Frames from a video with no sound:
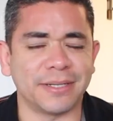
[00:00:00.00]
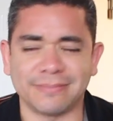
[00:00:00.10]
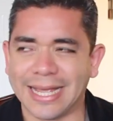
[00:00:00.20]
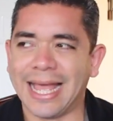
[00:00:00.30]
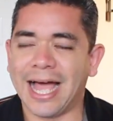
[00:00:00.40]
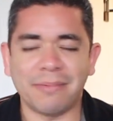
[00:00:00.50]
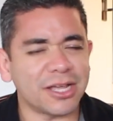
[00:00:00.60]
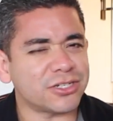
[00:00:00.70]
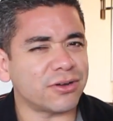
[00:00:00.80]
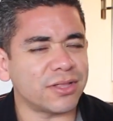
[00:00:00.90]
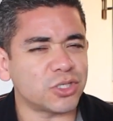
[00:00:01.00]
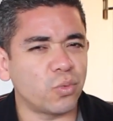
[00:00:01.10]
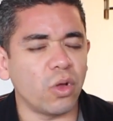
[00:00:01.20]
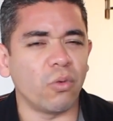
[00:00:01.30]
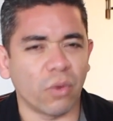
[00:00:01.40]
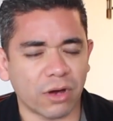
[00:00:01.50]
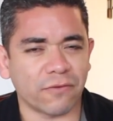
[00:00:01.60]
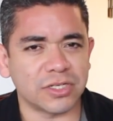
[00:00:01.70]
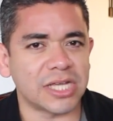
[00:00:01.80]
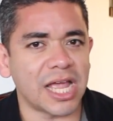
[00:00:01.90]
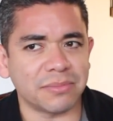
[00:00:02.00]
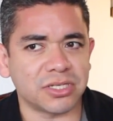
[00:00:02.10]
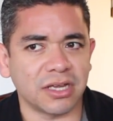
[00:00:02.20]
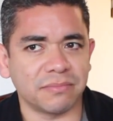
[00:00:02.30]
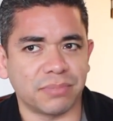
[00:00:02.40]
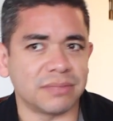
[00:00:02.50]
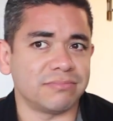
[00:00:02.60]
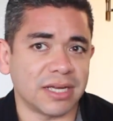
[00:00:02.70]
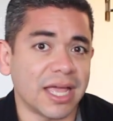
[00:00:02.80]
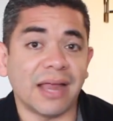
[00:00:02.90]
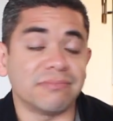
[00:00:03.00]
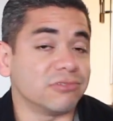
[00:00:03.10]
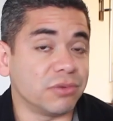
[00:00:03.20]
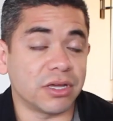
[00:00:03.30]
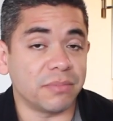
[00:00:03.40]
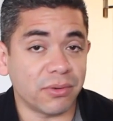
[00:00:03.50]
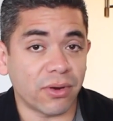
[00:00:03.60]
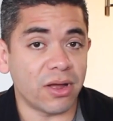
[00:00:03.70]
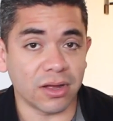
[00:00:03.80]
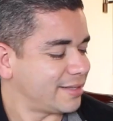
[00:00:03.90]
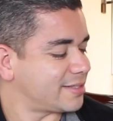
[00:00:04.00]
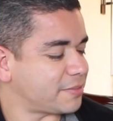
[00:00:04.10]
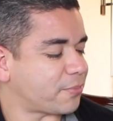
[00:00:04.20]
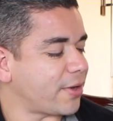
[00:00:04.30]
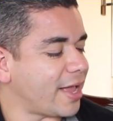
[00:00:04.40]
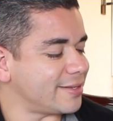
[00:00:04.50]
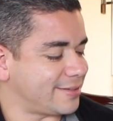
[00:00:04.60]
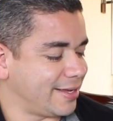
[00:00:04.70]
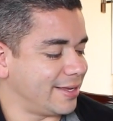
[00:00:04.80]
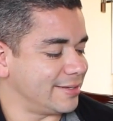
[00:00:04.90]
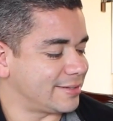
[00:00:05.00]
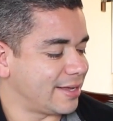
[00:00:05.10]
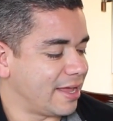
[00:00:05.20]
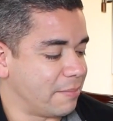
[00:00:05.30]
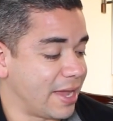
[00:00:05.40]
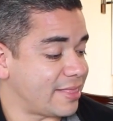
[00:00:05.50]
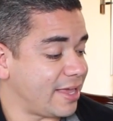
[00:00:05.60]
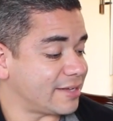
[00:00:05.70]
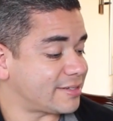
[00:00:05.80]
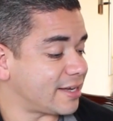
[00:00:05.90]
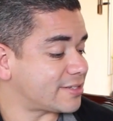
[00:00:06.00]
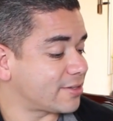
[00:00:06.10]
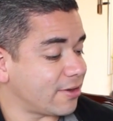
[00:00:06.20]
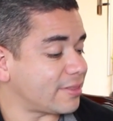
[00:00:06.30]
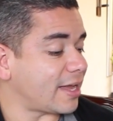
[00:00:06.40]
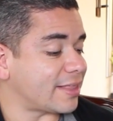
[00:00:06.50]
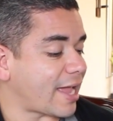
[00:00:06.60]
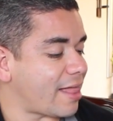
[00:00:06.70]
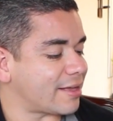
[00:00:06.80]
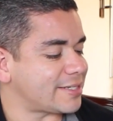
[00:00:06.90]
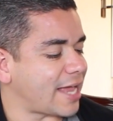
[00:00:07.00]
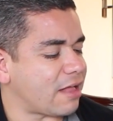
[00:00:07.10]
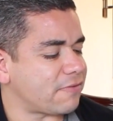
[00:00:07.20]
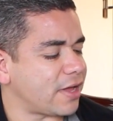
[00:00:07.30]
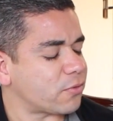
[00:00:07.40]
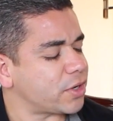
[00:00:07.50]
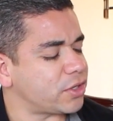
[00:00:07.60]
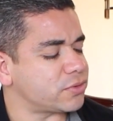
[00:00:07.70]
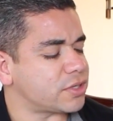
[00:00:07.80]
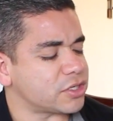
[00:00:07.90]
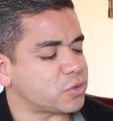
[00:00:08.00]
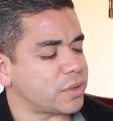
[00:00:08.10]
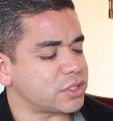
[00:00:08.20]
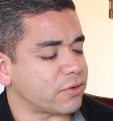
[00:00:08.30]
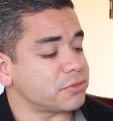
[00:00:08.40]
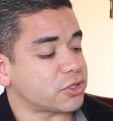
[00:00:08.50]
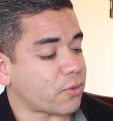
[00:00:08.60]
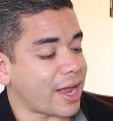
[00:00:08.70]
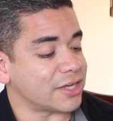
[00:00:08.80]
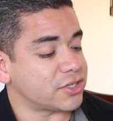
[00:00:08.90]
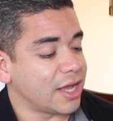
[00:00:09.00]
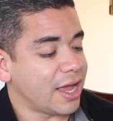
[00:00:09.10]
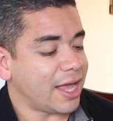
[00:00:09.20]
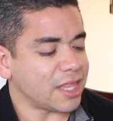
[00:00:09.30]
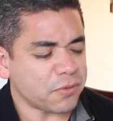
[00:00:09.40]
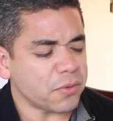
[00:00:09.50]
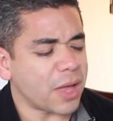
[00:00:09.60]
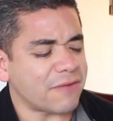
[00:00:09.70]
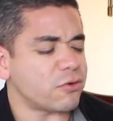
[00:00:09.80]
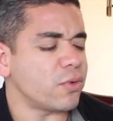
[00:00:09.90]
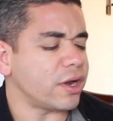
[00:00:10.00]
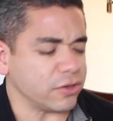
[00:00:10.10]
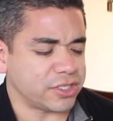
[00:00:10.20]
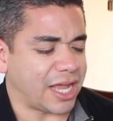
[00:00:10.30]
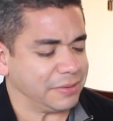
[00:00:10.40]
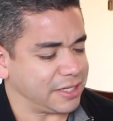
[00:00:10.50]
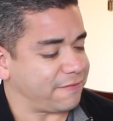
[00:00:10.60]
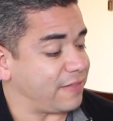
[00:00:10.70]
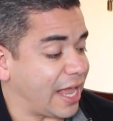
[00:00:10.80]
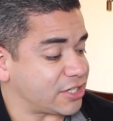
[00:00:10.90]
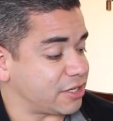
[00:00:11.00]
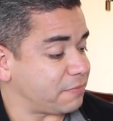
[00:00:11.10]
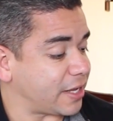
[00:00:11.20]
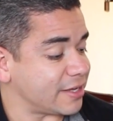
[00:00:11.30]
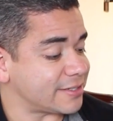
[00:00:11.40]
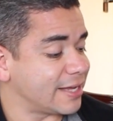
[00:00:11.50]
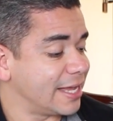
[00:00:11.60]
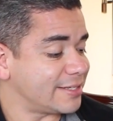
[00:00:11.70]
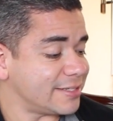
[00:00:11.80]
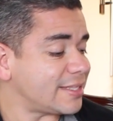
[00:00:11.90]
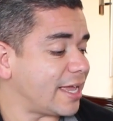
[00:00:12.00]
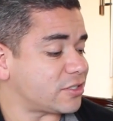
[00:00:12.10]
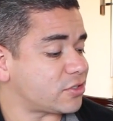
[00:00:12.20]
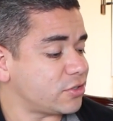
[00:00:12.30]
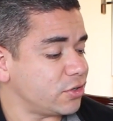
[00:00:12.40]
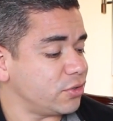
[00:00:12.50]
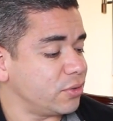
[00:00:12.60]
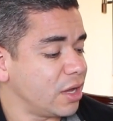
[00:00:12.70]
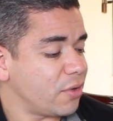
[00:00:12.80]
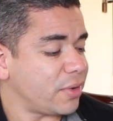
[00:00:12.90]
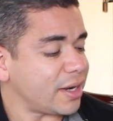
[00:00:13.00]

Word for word: But I'm not sure this will work for Samsung, but again, we could be wrong. And Ciprian says, "Make the S six look like the Galaxy Alpha and redo TouchWiz from scratch, and then we will have a winner Samsung flagship, because since the S two, we